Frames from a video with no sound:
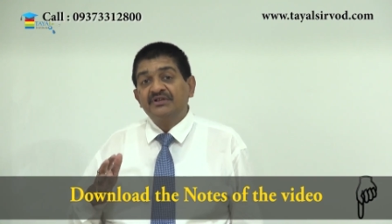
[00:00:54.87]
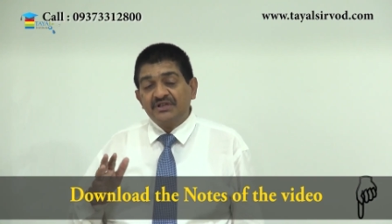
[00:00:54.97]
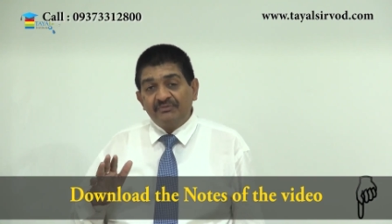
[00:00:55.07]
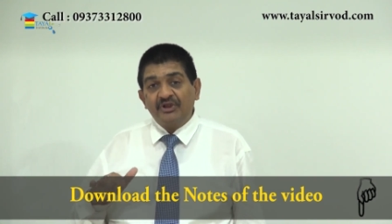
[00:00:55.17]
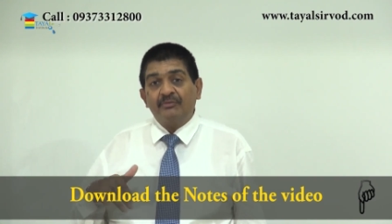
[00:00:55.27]

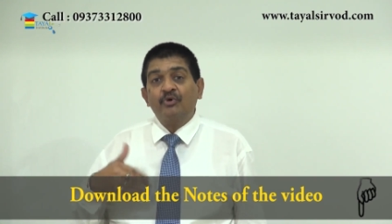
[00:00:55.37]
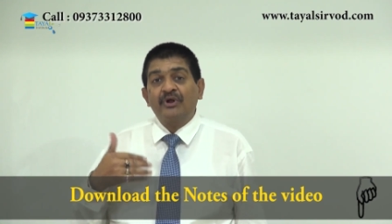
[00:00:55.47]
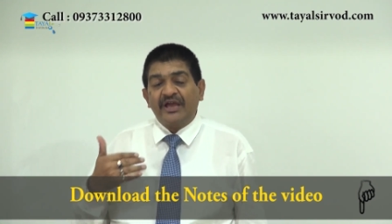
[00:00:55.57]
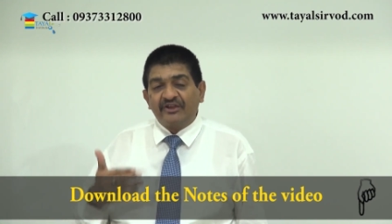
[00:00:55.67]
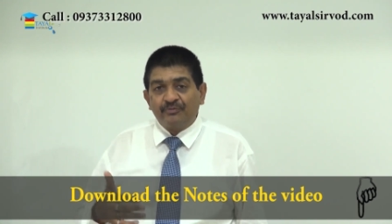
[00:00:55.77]
Same is
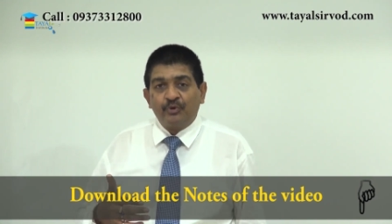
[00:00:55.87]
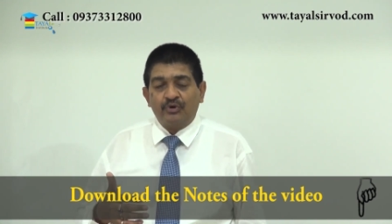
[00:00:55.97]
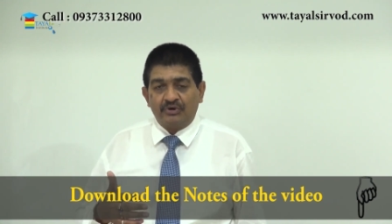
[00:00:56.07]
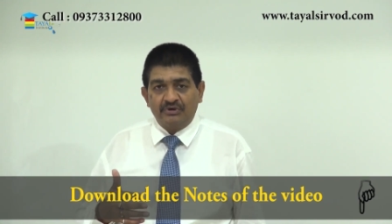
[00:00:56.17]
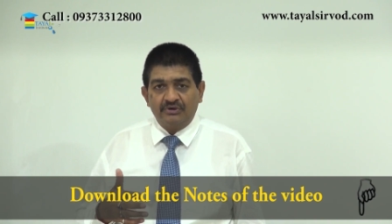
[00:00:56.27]
about
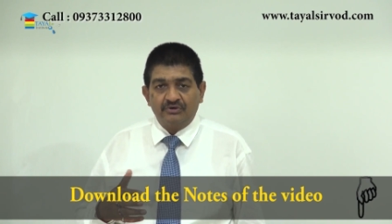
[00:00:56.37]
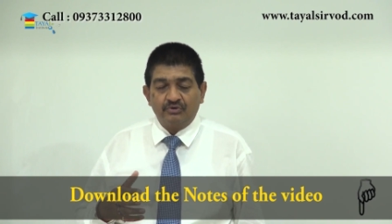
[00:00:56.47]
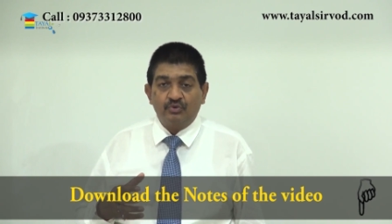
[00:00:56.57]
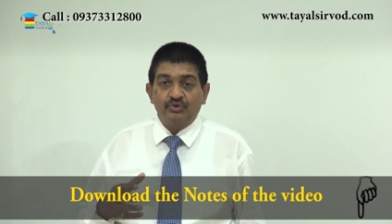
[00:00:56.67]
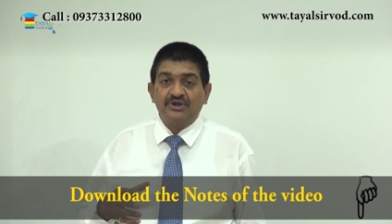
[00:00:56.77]
export.
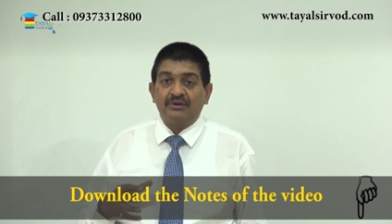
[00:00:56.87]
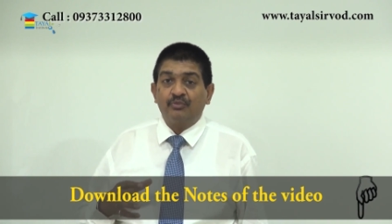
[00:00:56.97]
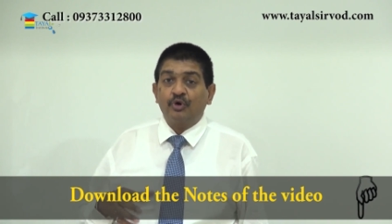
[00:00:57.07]
So goods are